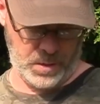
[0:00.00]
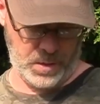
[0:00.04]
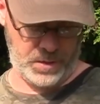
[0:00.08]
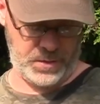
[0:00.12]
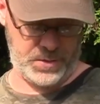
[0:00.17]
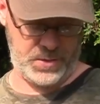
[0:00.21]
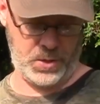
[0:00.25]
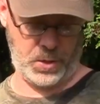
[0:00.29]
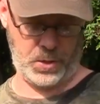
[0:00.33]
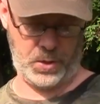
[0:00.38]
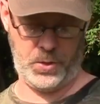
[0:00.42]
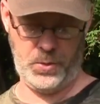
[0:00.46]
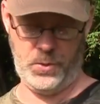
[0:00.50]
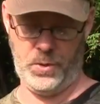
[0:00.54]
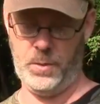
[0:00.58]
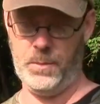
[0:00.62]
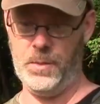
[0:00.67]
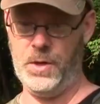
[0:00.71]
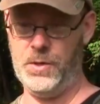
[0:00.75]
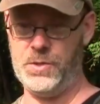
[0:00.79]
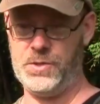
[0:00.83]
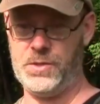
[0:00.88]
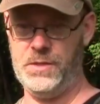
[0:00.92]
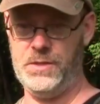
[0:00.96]
on circular
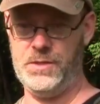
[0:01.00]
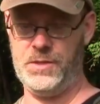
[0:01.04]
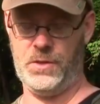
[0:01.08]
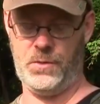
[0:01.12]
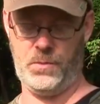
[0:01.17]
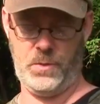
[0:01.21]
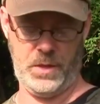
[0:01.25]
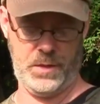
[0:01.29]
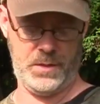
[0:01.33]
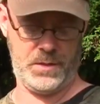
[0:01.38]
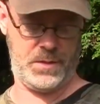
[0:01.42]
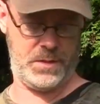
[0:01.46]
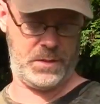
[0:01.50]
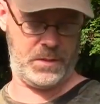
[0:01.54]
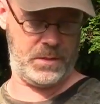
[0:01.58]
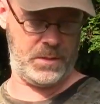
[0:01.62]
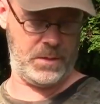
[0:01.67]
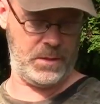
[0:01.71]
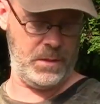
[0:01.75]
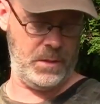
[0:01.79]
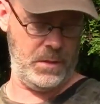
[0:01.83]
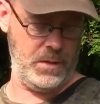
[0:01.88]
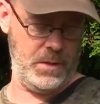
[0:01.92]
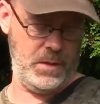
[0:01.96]
motions. Your
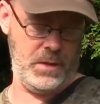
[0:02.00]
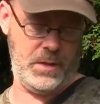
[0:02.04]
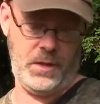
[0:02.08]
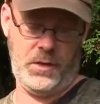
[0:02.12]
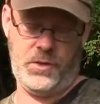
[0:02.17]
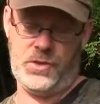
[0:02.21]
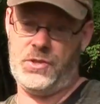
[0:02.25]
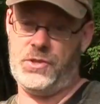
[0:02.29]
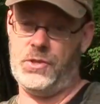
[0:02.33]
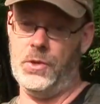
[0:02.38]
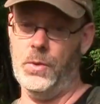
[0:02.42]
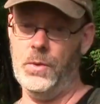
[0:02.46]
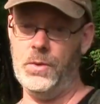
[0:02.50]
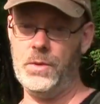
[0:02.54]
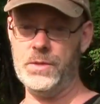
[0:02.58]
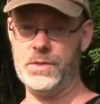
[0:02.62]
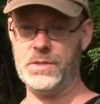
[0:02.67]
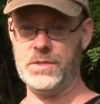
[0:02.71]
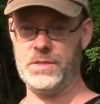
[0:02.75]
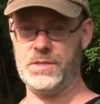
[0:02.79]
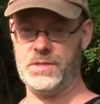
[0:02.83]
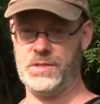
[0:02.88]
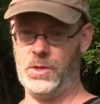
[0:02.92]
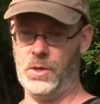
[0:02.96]
wrists, your
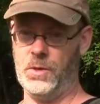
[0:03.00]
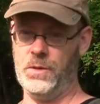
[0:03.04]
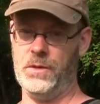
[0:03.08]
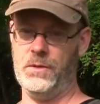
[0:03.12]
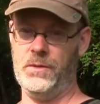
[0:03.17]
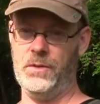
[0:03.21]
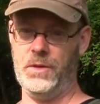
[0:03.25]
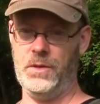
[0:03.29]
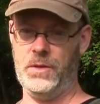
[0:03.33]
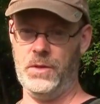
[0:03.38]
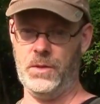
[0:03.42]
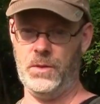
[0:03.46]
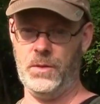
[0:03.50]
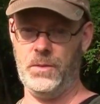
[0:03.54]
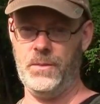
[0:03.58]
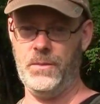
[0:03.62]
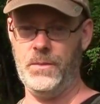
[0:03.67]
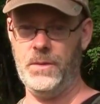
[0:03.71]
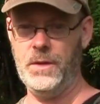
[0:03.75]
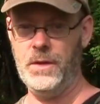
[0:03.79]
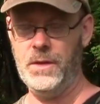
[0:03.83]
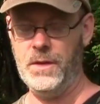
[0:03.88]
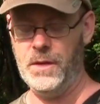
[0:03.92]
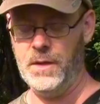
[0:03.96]
shoulders certainly do.
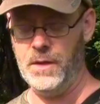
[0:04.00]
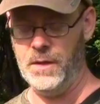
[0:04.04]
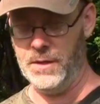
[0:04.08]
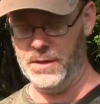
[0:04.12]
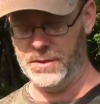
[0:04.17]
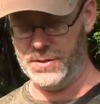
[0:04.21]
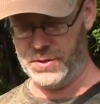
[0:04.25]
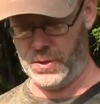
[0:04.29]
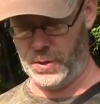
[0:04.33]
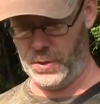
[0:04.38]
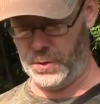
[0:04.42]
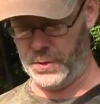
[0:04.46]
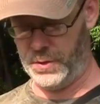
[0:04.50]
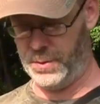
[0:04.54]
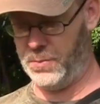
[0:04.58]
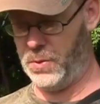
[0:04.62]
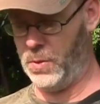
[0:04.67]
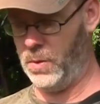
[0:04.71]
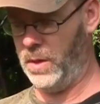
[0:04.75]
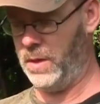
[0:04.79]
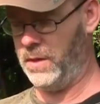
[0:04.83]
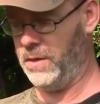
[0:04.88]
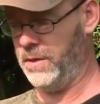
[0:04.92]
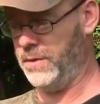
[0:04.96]
So the
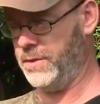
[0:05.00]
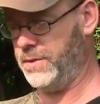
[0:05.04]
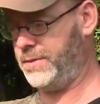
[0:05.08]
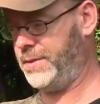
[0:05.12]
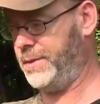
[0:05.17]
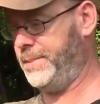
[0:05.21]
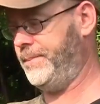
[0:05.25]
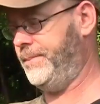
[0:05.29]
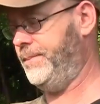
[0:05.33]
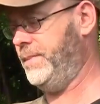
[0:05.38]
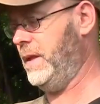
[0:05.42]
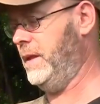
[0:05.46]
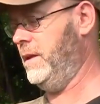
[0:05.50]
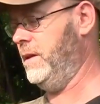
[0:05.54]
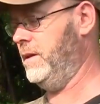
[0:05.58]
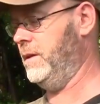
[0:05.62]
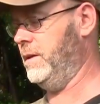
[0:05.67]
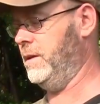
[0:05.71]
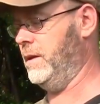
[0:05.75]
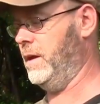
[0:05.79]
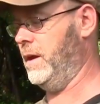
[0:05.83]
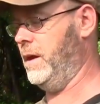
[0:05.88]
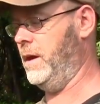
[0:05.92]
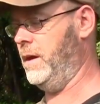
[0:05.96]
point is,
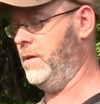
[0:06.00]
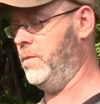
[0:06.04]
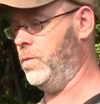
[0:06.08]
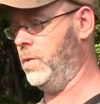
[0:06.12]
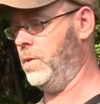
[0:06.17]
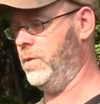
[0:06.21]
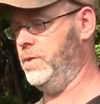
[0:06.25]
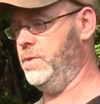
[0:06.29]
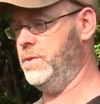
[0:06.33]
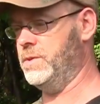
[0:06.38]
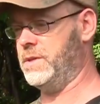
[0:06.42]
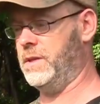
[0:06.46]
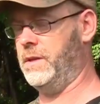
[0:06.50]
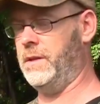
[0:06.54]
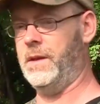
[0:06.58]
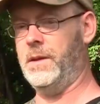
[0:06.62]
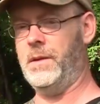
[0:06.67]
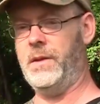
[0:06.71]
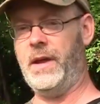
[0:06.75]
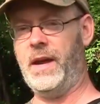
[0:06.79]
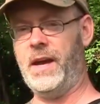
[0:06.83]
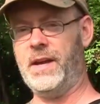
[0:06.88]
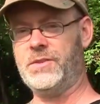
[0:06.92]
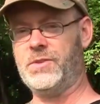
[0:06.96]
we're using the
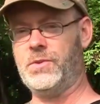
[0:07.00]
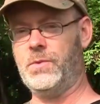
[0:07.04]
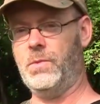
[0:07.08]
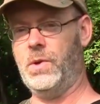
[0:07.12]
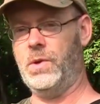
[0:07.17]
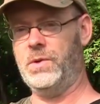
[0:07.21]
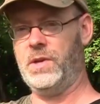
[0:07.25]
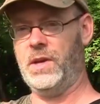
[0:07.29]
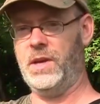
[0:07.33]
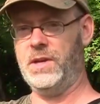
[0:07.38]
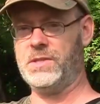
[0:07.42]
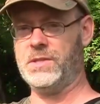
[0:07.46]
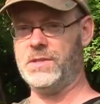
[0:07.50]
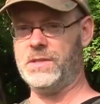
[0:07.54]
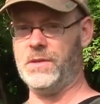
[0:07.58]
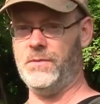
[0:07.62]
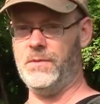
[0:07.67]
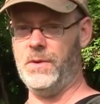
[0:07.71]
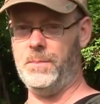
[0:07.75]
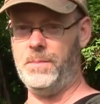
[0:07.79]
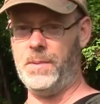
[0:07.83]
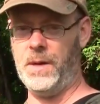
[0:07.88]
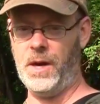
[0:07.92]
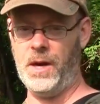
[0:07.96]
natural rotations of
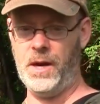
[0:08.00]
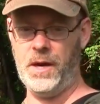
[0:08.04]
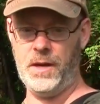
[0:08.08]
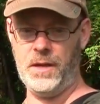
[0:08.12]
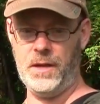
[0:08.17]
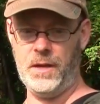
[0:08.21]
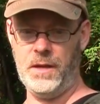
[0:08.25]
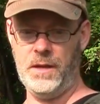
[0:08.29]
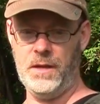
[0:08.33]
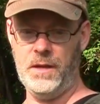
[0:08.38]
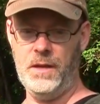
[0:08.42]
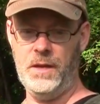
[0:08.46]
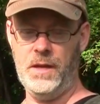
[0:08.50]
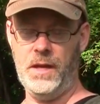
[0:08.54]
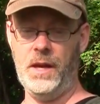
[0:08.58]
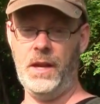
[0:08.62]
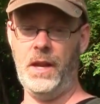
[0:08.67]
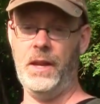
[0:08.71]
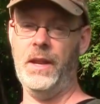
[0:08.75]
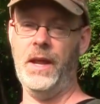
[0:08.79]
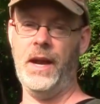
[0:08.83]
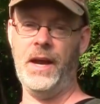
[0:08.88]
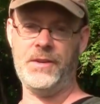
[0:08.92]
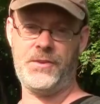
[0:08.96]
the body in a
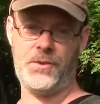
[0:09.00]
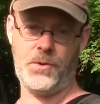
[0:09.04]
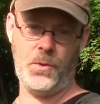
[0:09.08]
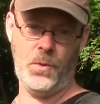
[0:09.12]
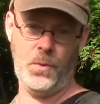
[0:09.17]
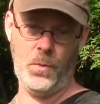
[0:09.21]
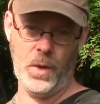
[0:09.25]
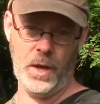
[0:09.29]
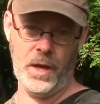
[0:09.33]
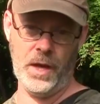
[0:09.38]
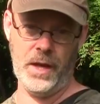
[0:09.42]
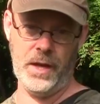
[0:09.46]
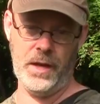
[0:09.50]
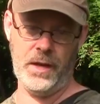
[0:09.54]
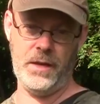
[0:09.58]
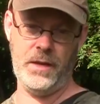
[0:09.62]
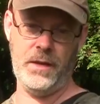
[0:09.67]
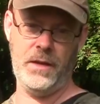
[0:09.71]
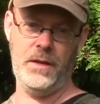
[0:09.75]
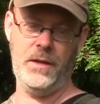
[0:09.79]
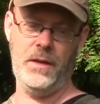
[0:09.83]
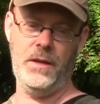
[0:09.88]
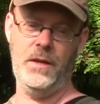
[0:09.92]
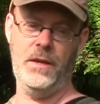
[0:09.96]
natural way,
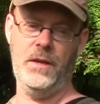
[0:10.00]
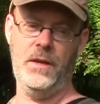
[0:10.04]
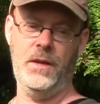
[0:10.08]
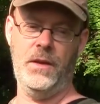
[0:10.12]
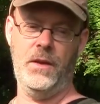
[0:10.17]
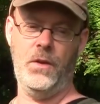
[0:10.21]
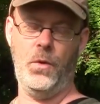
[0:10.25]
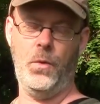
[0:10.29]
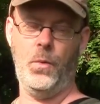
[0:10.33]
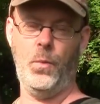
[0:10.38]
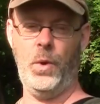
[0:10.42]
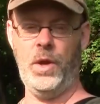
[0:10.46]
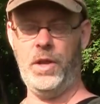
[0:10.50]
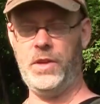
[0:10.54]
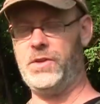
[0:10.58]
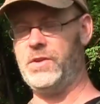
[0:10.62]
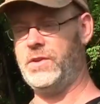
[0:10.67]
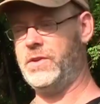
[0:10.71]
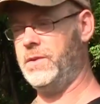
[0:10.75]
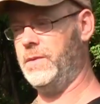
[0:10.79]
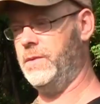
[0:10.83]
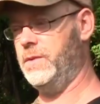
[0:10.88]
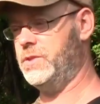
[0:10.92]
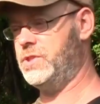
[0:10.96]

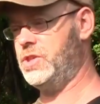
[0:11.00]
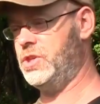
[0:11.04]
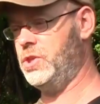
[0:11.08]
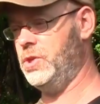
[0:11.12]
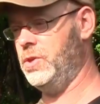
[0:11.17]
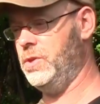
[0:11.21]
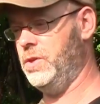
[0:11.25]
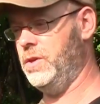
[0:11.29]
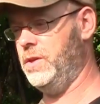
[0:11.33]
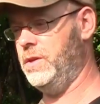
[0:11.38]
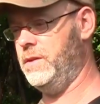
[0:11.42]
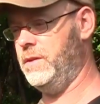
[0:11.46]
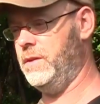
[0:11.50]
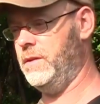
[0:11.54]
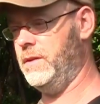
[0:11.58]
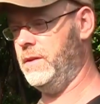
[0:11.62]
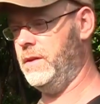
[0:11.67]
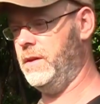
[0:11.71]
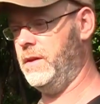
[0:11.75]
which should,